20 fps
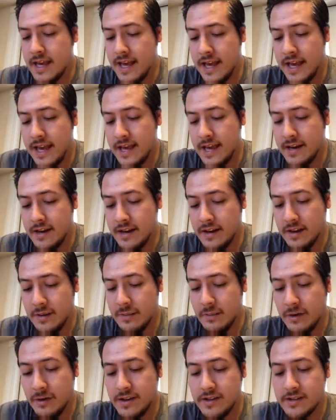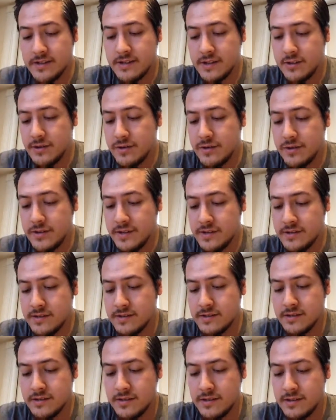and Marcus
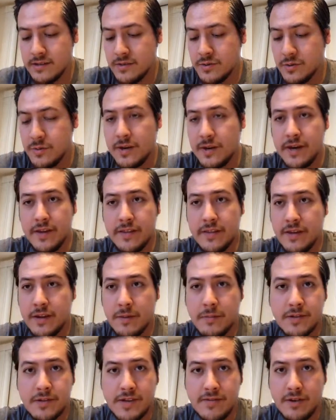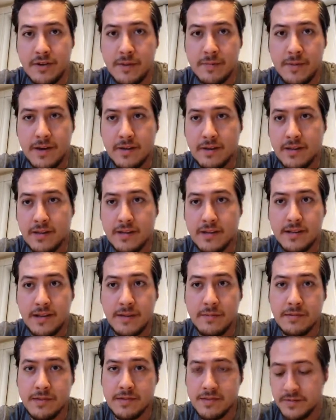Gilchrist to the numbers haven't come out at the
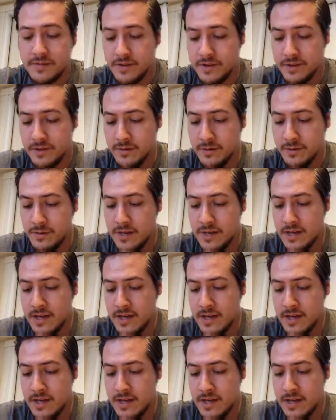time of this video.